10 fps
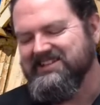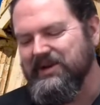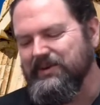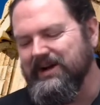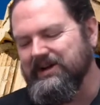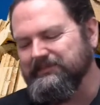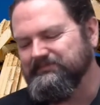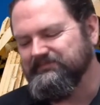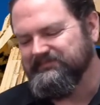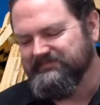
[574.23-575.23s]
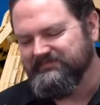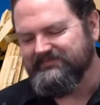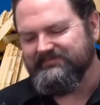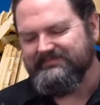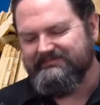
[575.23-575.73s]
so, um,
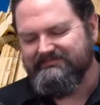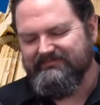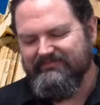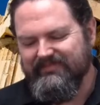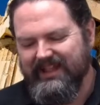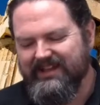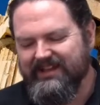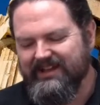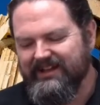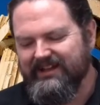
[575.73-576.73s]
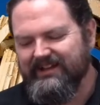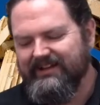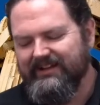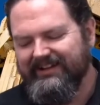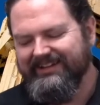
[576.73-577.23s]
uh, uh,
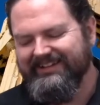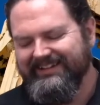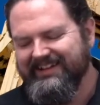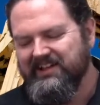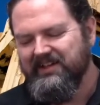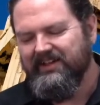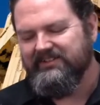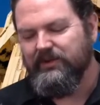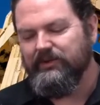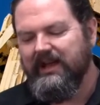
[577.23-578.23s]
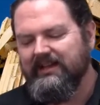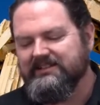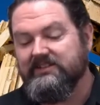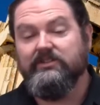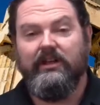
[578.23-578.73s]
so Gaia
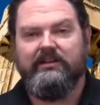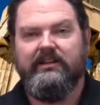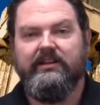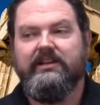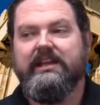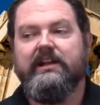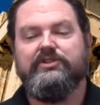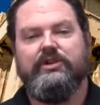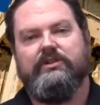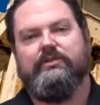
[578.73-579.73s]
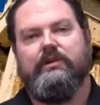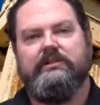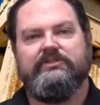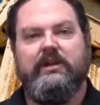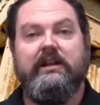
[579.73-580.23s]
says, look, here you got to trick
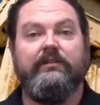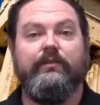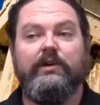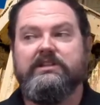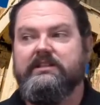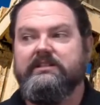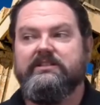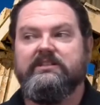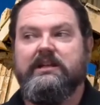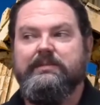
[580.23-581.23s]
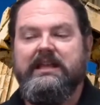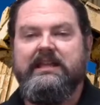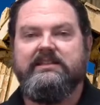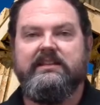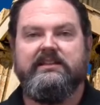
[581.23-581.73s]
Kronos, right? Now, fortunately, this is going to be
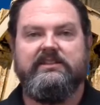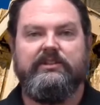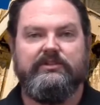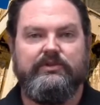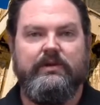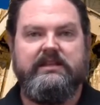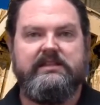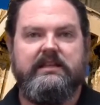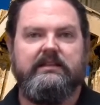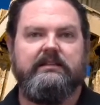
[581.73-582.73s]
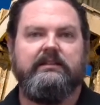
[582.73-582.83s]
easy because he goes crazy.